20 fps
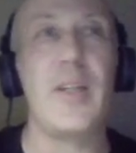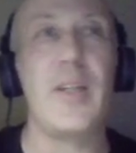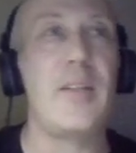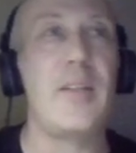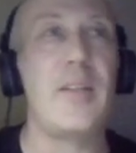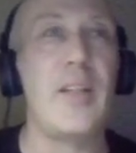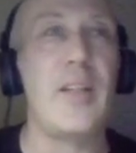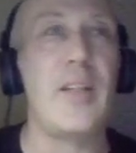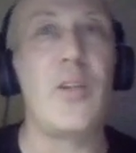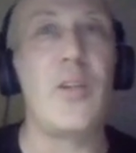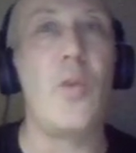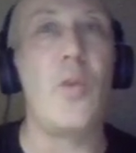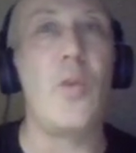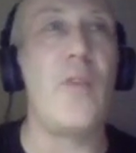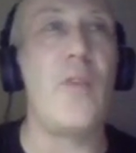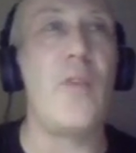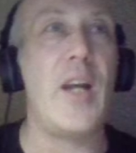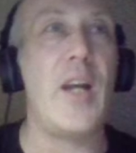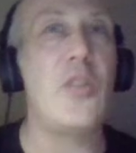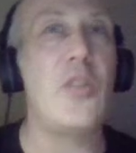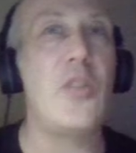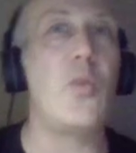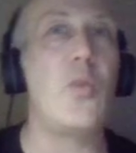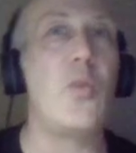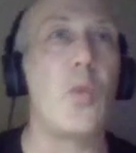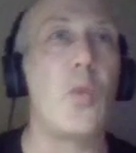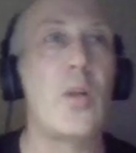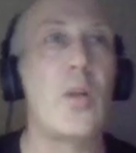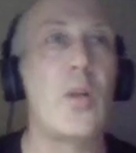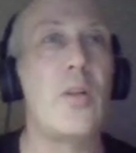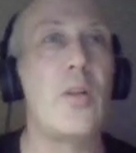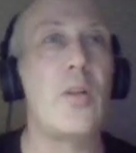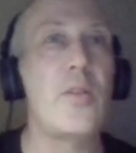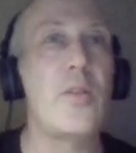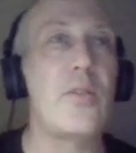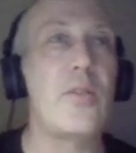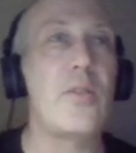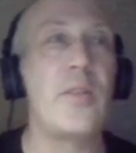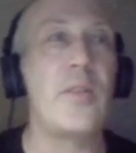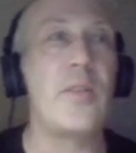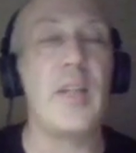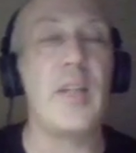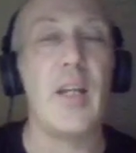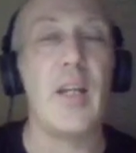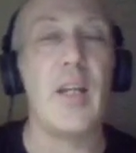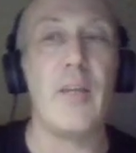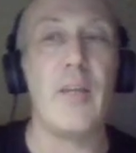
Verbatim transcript: that go find you workers to get a